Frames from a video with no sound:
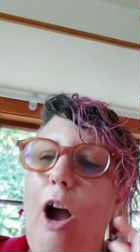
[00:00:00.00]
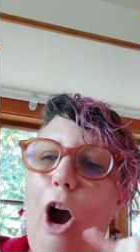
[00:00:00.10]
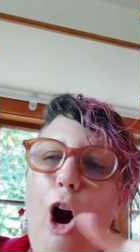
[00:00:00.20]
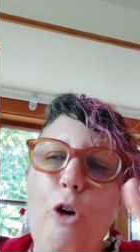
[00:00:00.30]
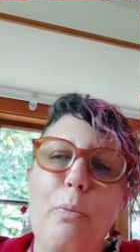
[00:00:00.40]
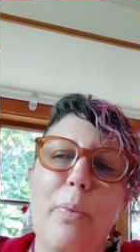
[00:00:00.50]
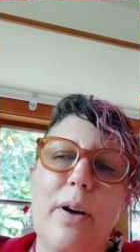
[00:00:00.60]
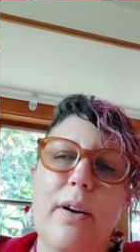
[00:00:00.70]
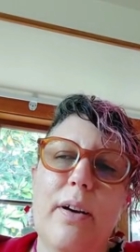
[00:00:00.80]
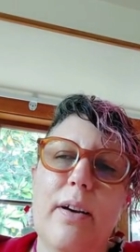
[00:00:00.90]
a hope
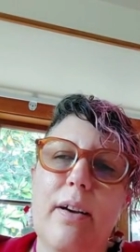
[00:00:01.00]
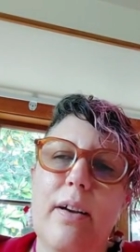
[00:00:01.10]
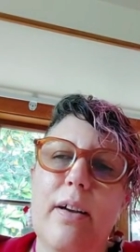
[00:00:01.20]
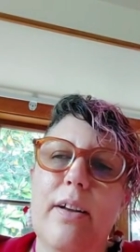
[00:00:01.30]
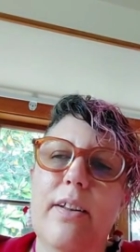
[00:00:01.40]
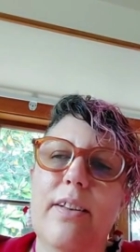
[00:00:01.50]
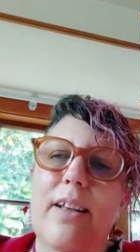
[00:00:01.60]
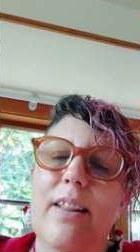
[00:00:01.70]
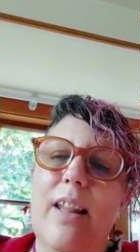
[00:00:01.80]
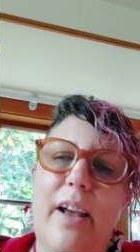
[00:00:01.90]

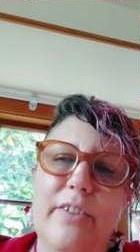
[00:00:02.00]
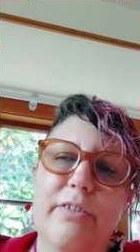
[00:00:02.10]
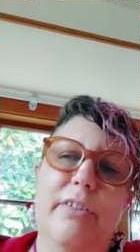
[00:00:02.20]
that lasts